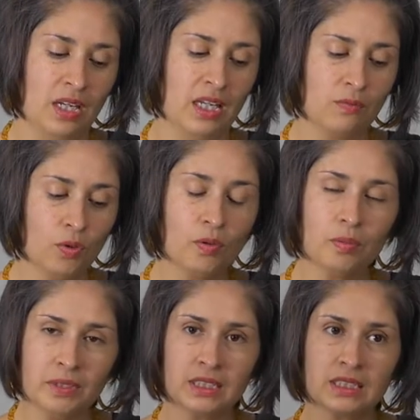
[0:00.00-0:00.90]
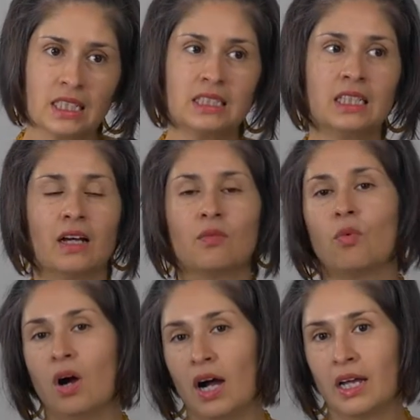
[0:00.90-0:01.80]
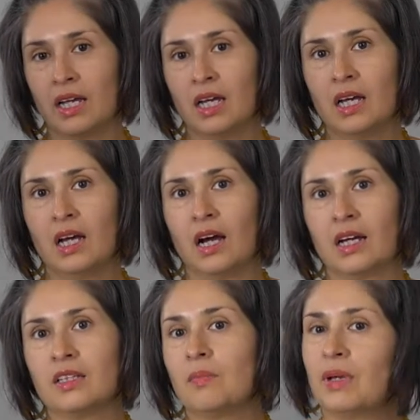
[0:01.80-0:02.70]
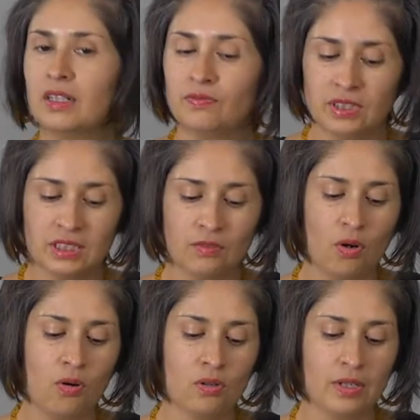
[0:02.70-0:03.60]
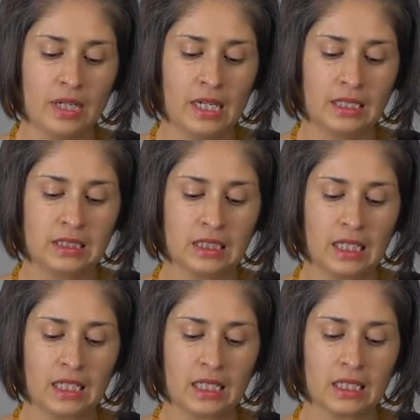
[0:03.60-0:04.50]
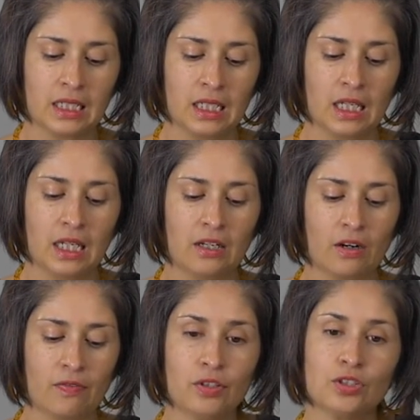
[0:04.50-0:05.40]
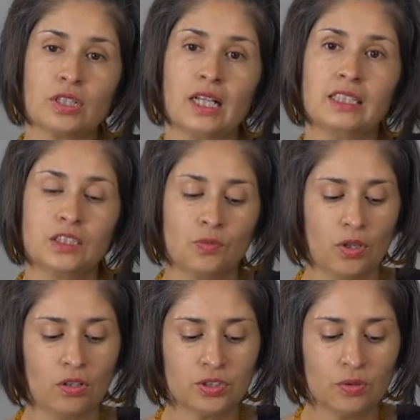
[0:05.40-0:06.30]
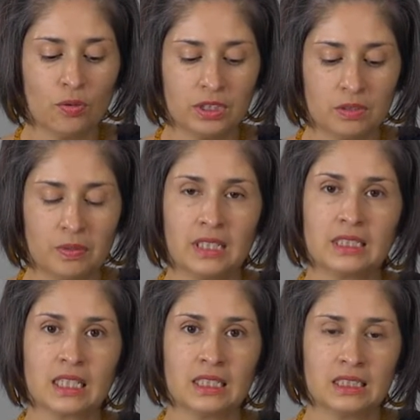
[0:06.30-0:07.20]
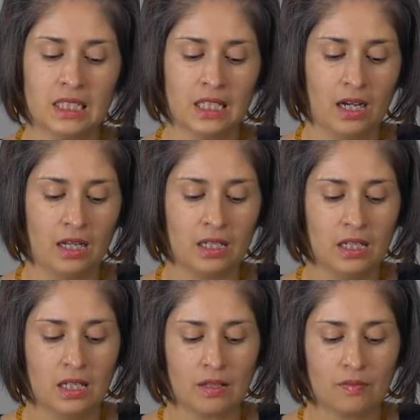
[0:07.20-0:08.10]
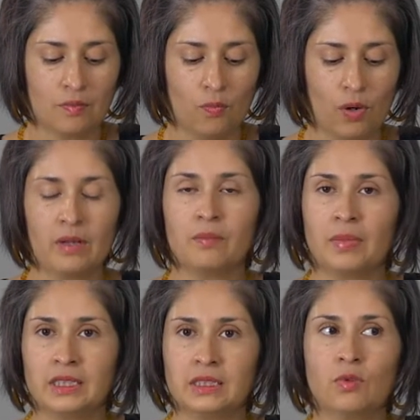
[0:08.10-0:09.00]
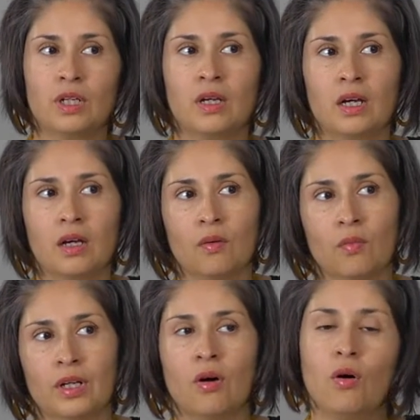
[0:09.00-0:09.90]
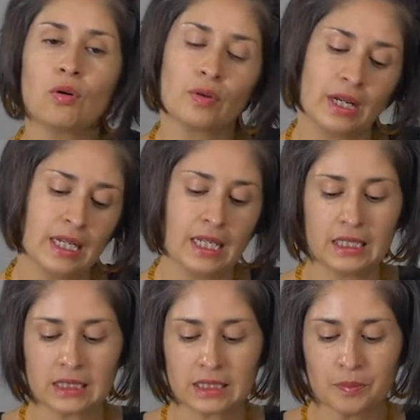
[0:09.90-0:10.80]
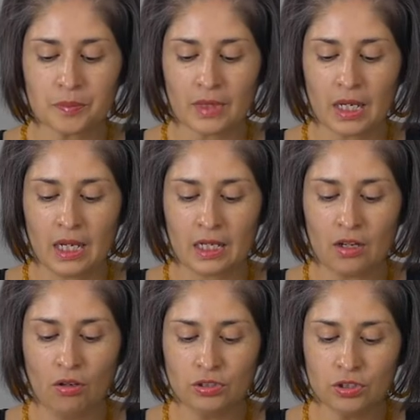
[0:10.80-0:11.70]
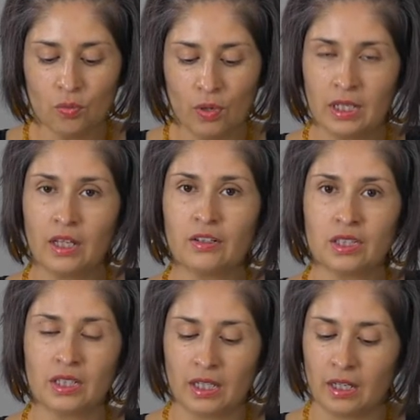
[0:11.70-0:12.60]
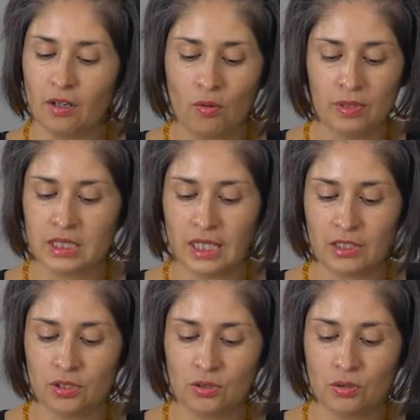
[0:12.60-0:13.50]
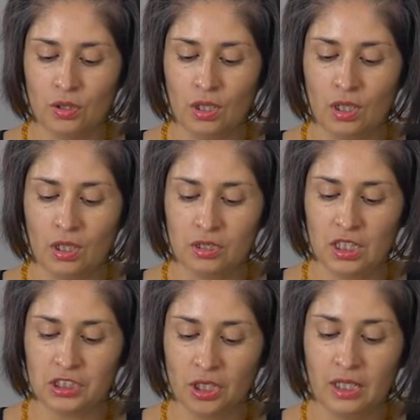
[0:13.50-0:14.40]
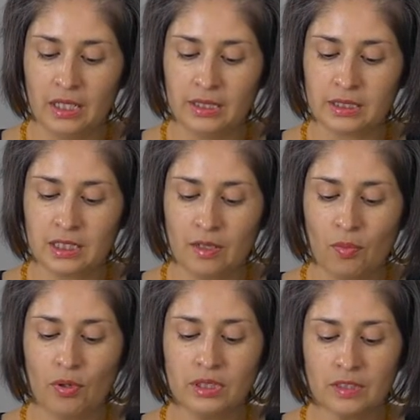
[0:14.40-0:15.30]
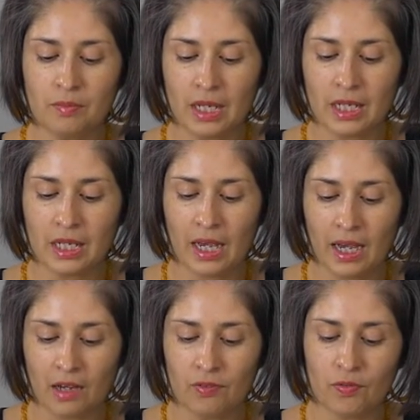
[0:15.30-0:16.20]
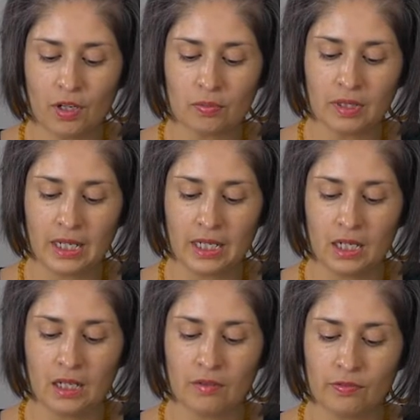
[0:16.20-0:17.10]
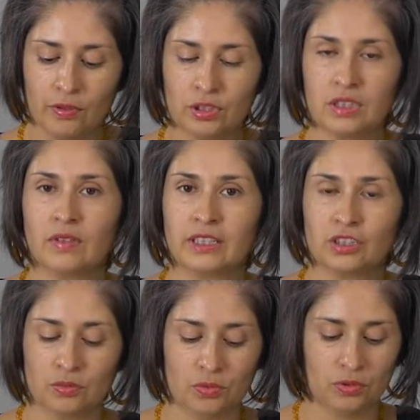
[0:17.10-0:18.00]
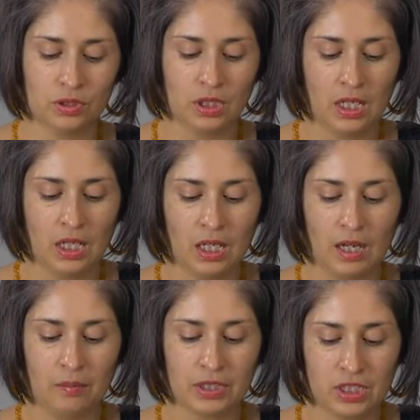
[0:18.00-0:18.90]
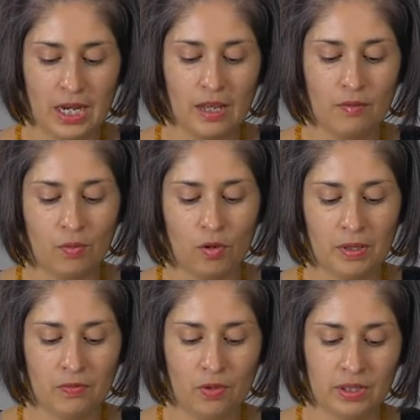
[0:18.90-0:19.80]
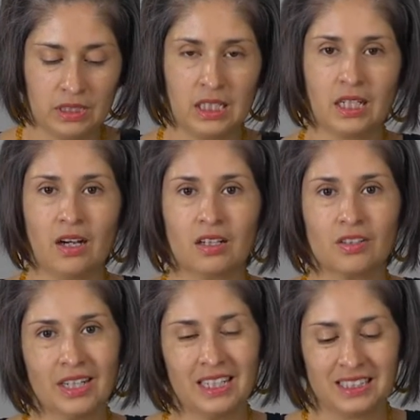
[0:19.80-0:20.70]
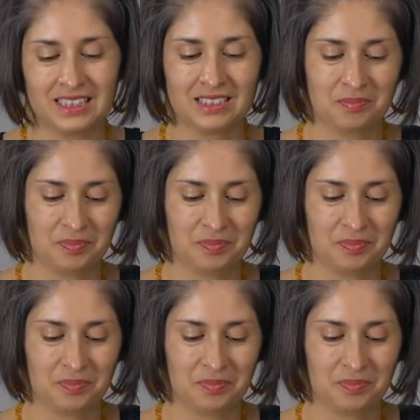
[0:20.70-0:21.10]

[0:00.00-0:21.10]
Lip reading: And we will be discussing on why, on the benefits of whole grains, and in our future classes we're also going to be discussing on what a whole grain is. And also one other thing that I always like to touch on is the importance of making half of our plate fruits and vegetables. But today we will be focusing on grains.